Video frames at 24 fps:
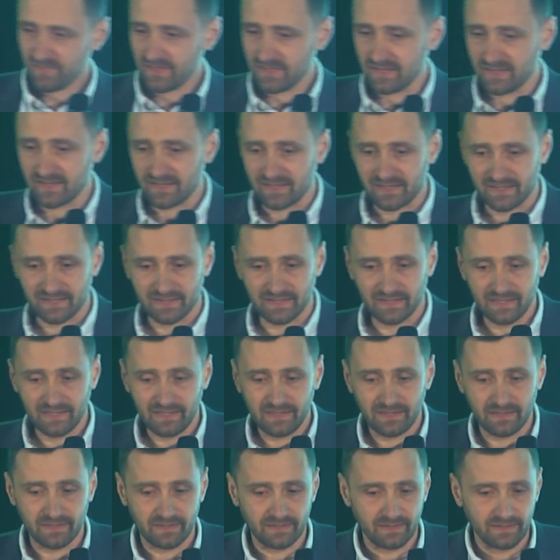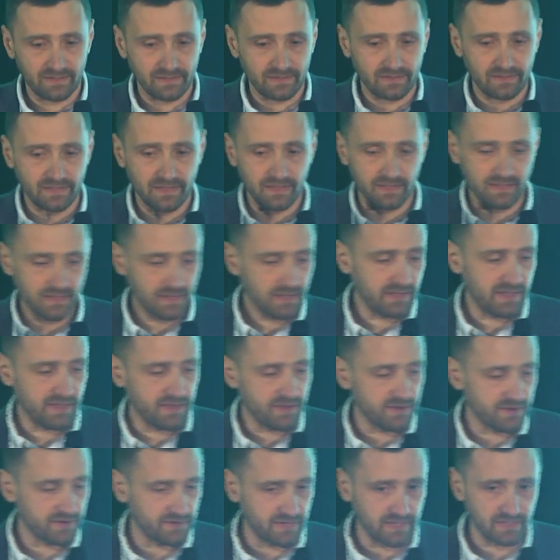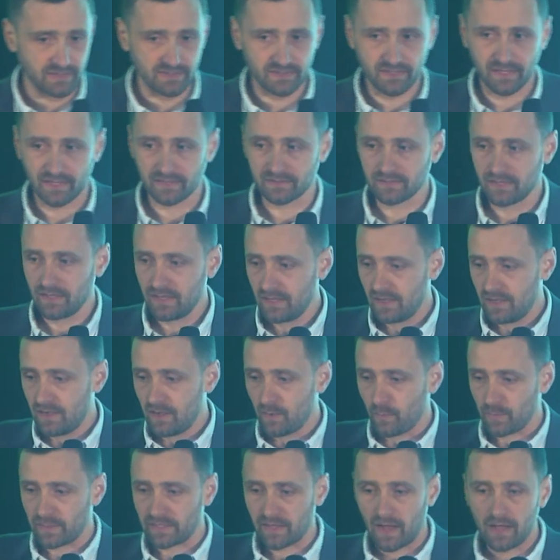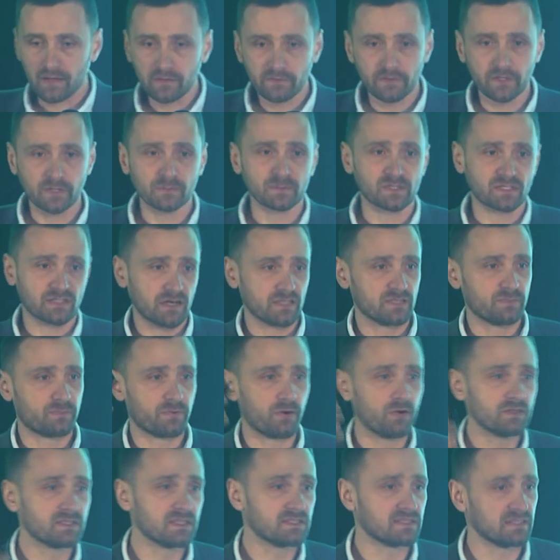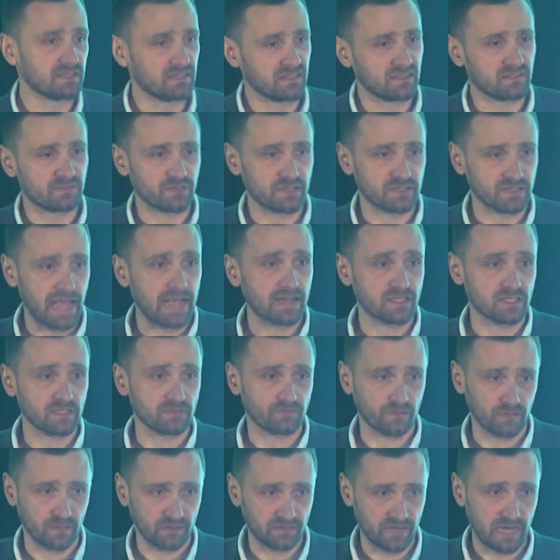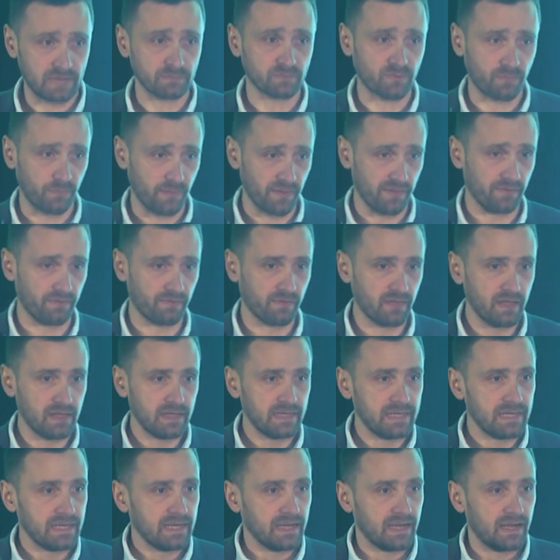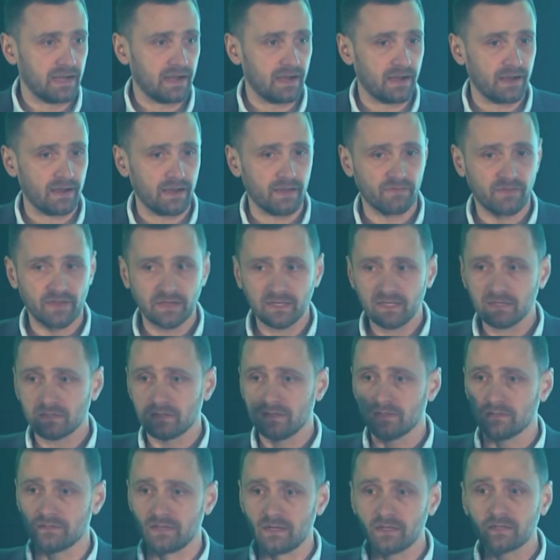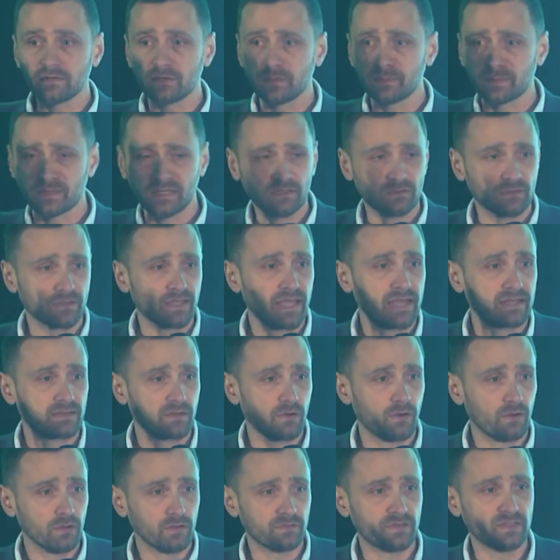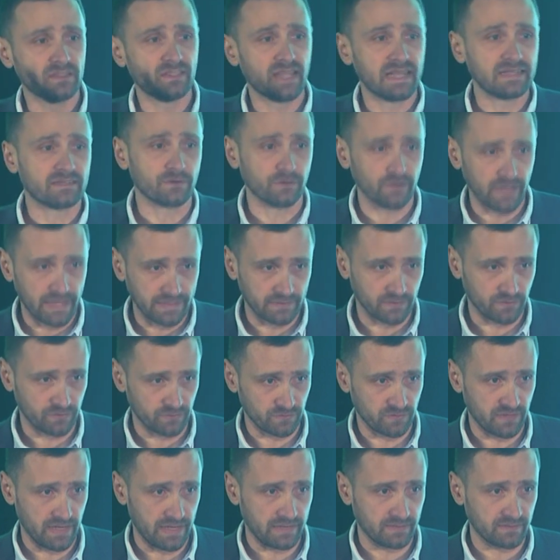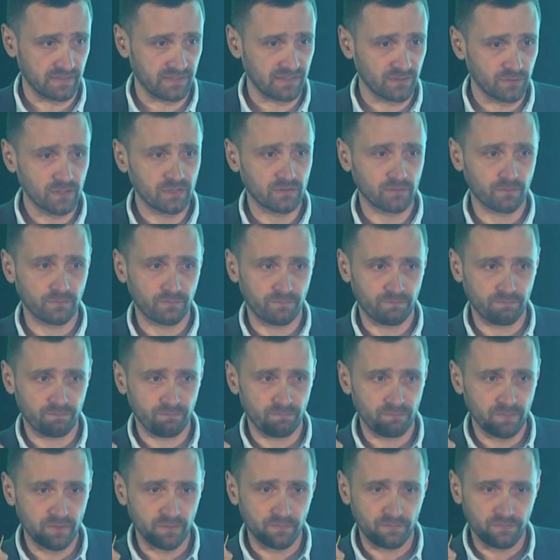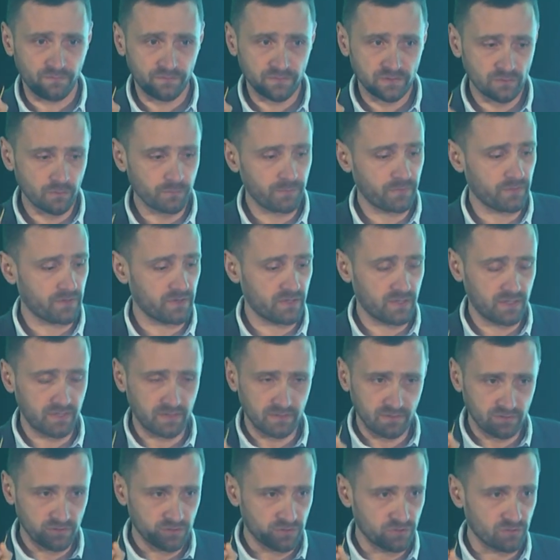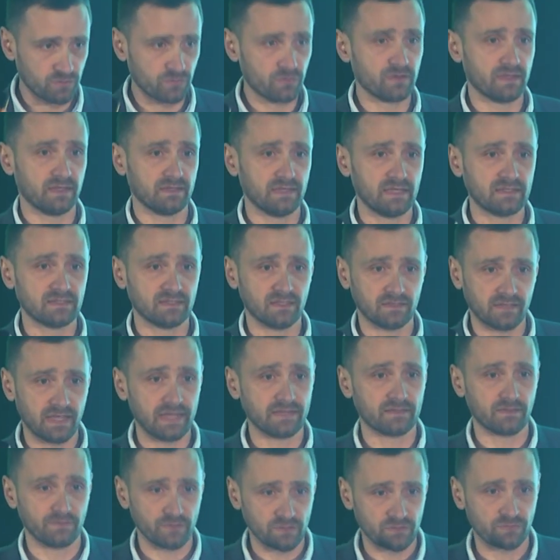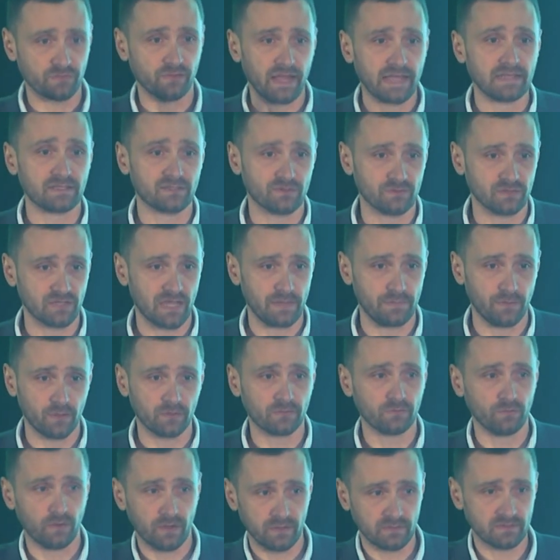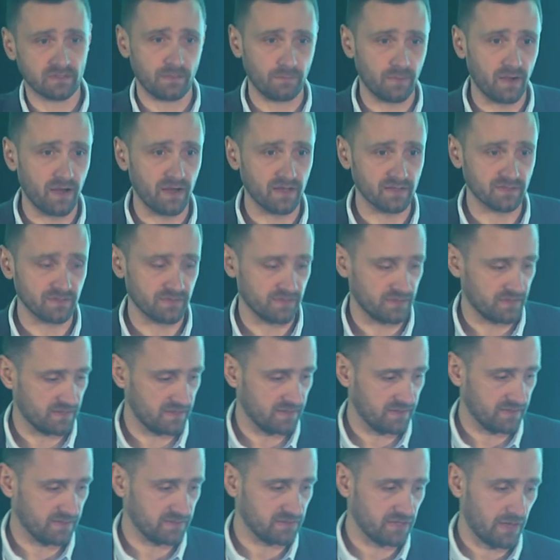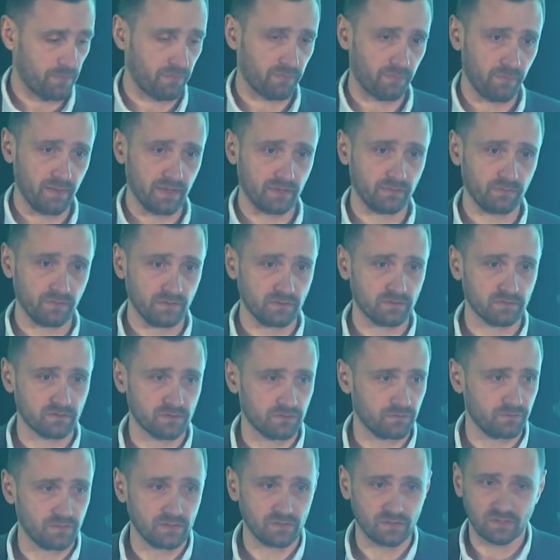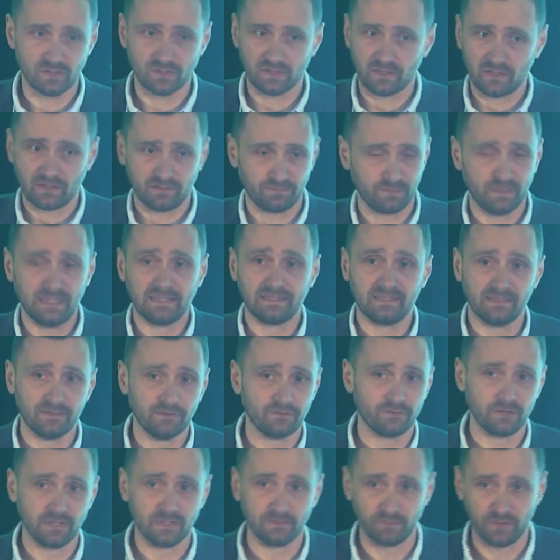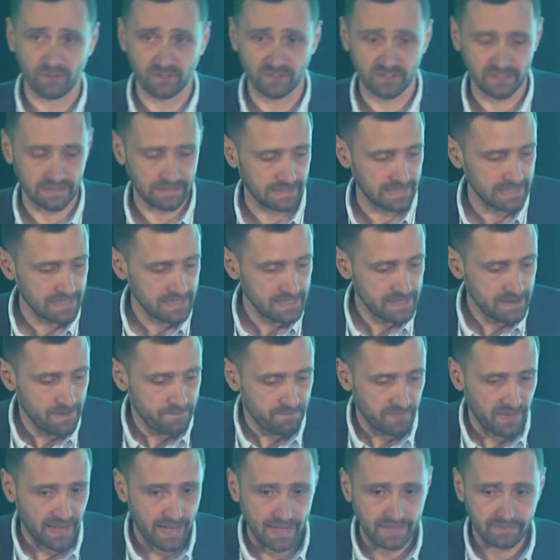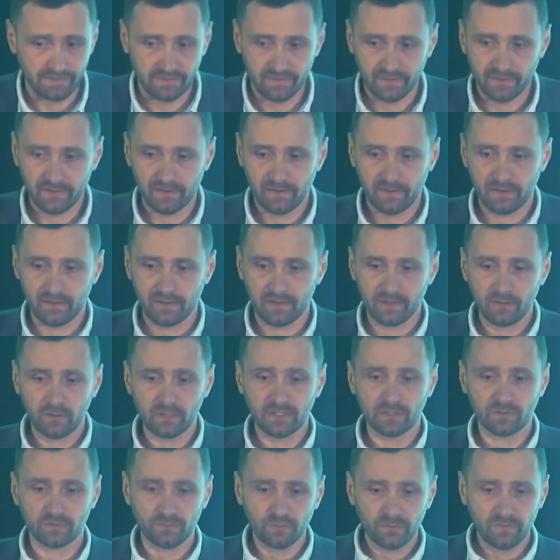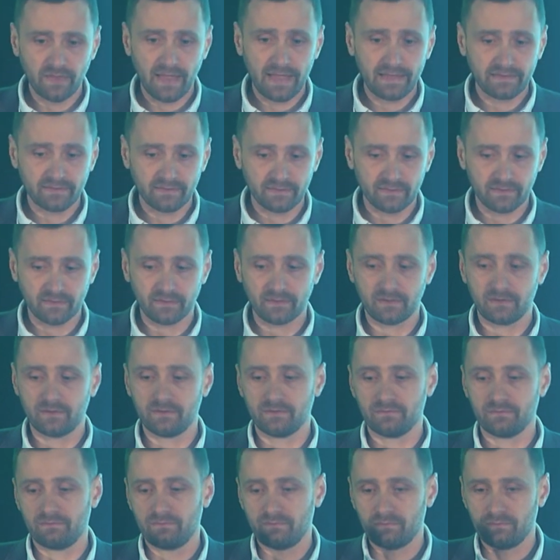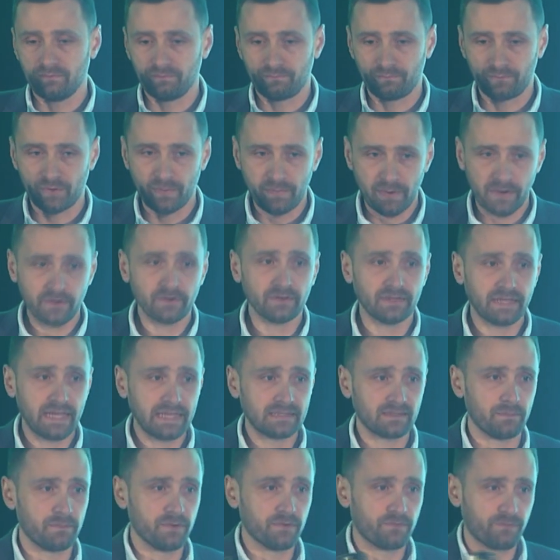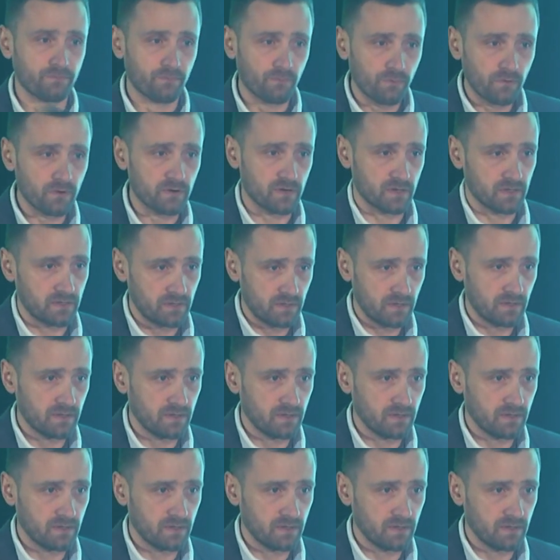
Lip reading: The idea here is that when algorithms start processing the transactions for the James Smith, the algorithm need to get all of the data related to that, and you need to be super sure that that's the data which relates to them, not to some other James Smith, which is a completely different person. And in order to do that, preparing data before,